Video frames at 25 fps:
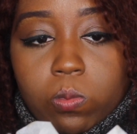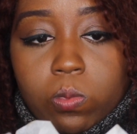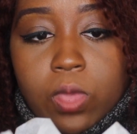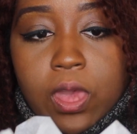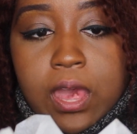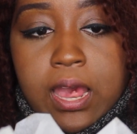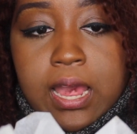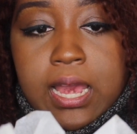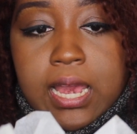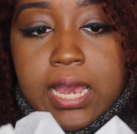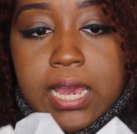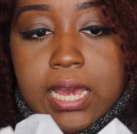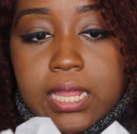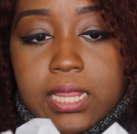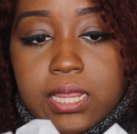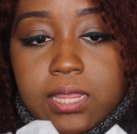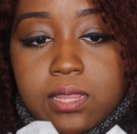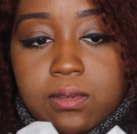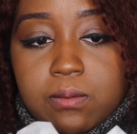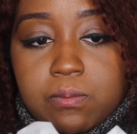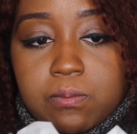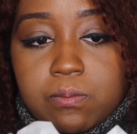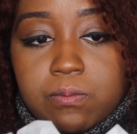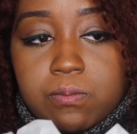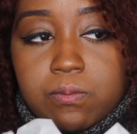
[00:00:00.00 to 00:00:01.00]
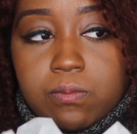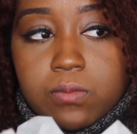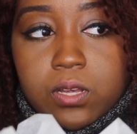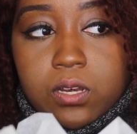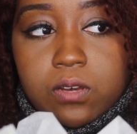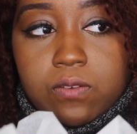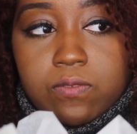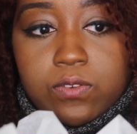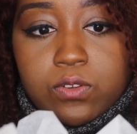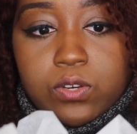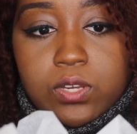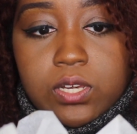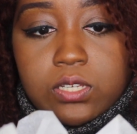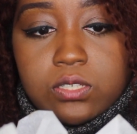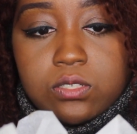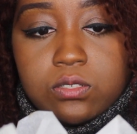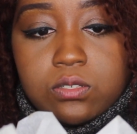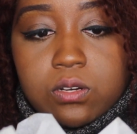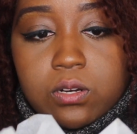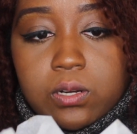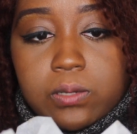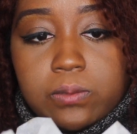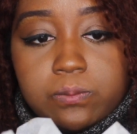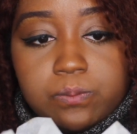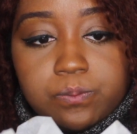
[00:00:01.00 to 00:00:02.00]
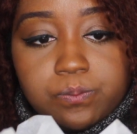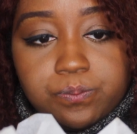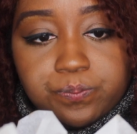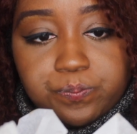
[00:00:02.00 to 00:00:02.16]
I had them a few days ago